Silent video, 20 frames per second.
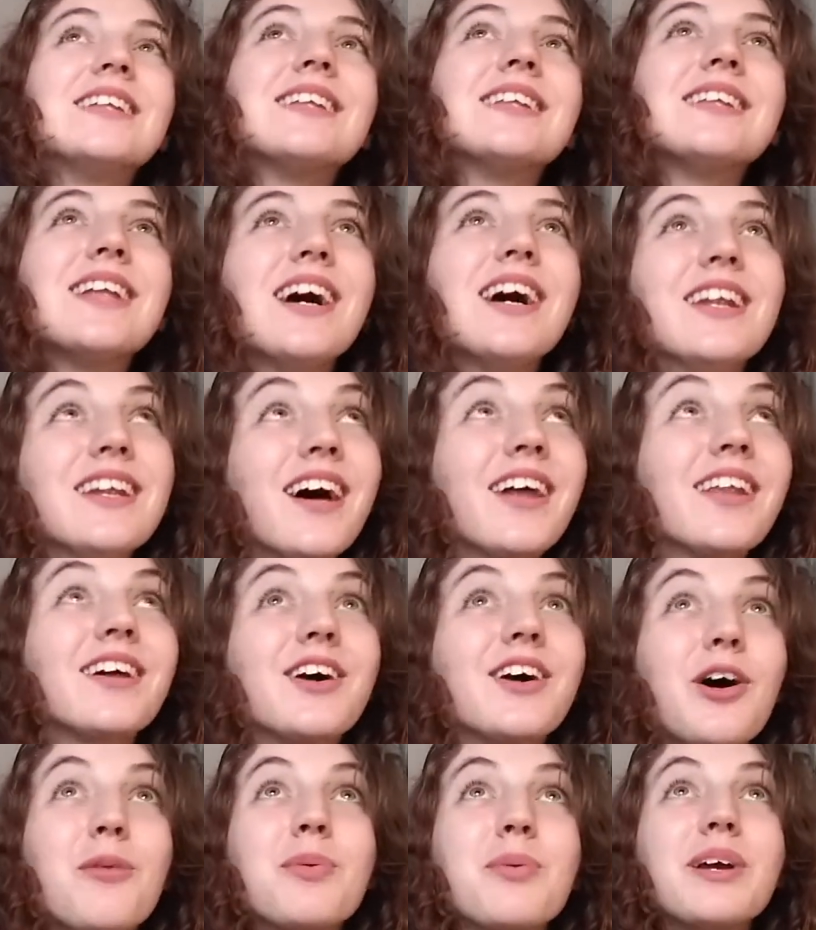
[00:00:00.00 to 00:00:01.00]
another
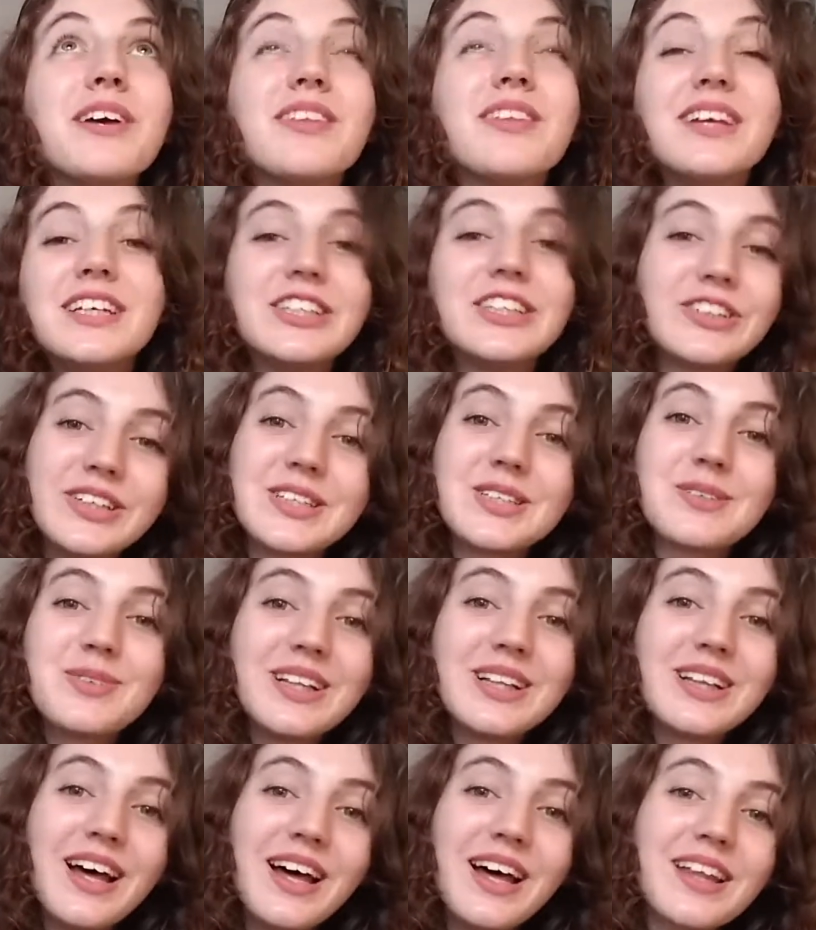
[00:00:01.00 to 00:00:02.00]
copy of the Histories of
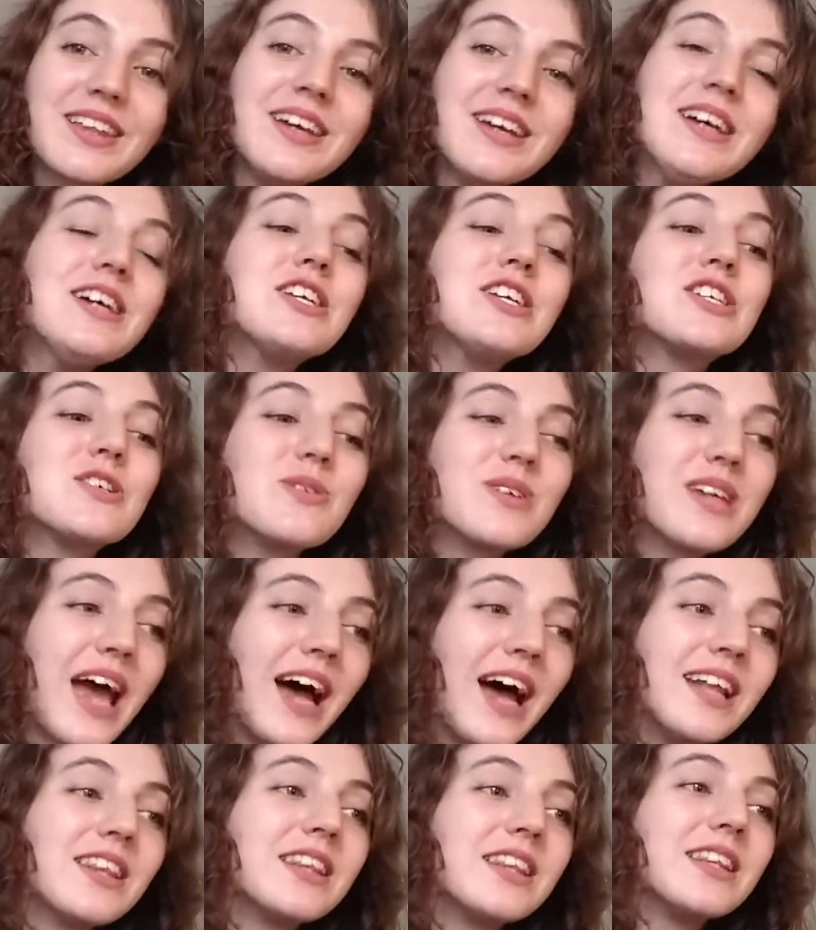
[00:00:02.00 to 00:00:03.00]
Middle-earth to
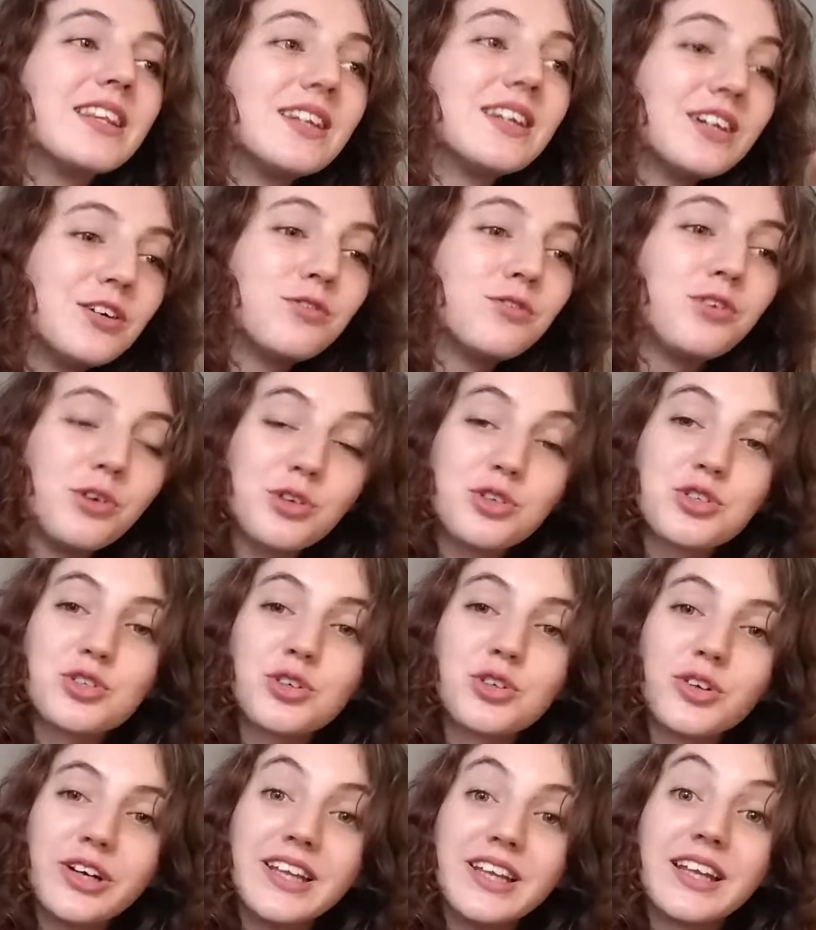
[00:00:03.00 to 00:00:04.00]
get the full
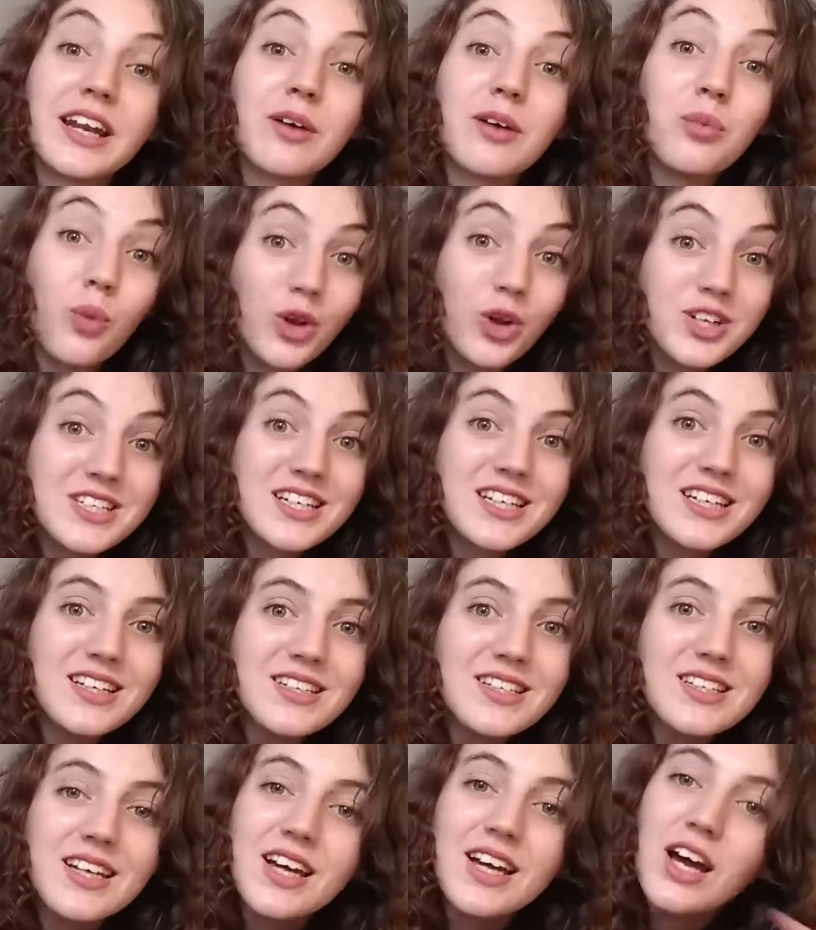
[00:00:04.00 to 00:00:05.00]
story that I
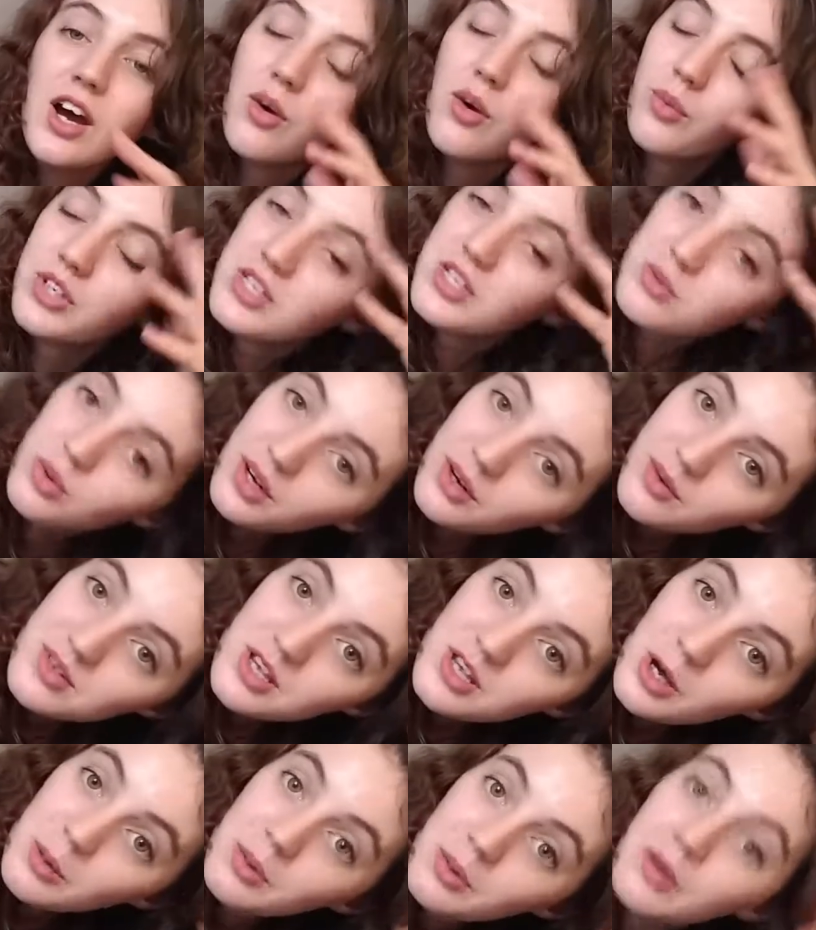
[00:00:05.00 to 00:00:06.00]
wanted, which is what I was
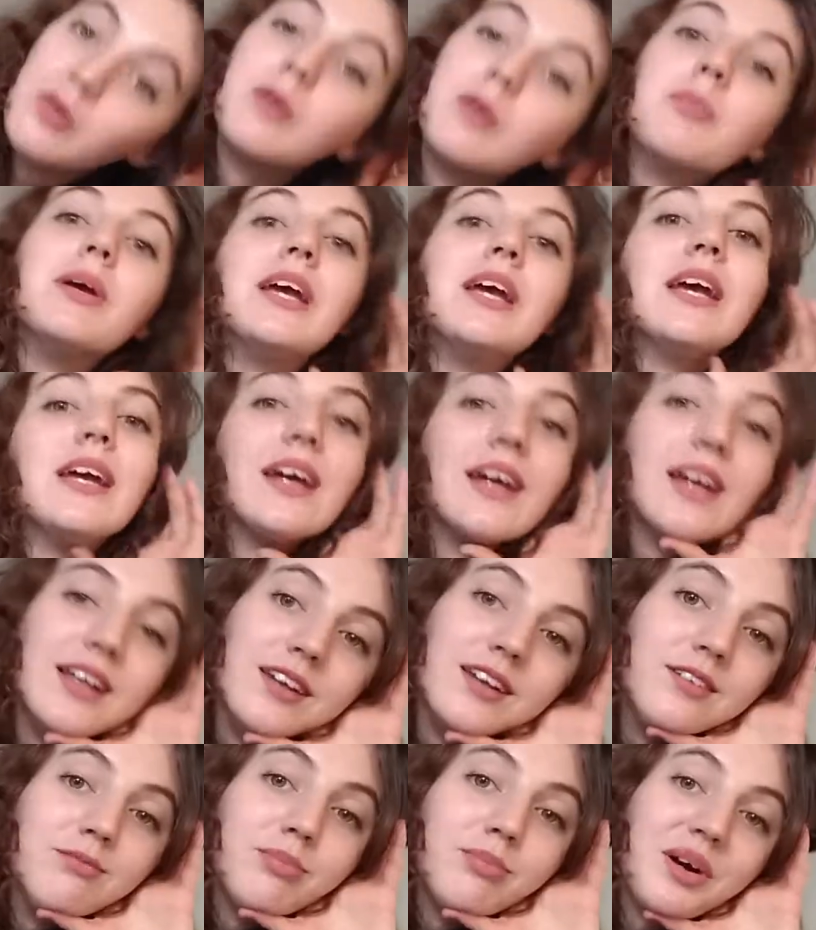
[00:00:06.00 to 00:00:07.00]
hoping would be
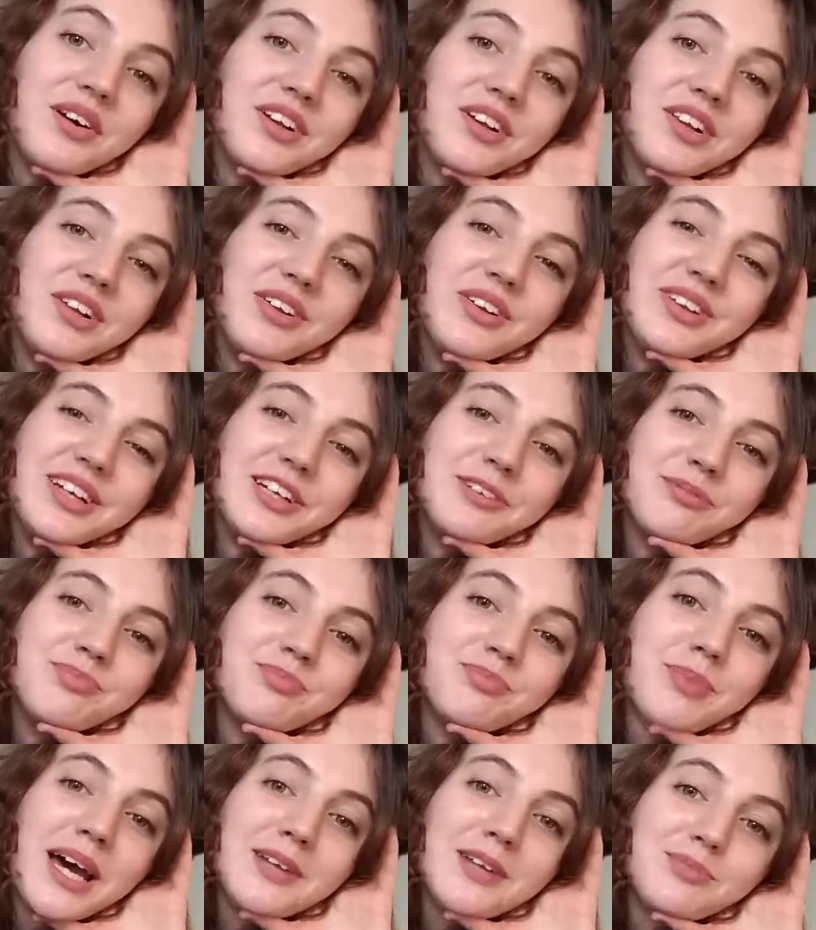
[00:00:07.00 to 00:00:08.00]
in Beren and Luthien,
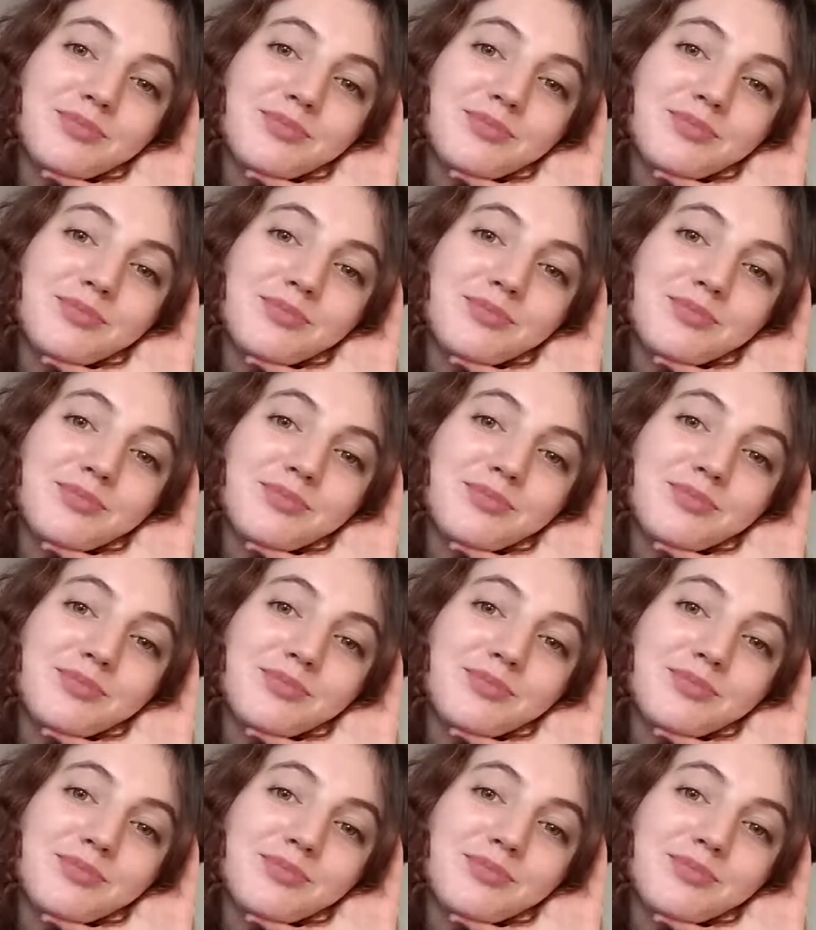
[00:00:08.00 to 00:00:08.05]
but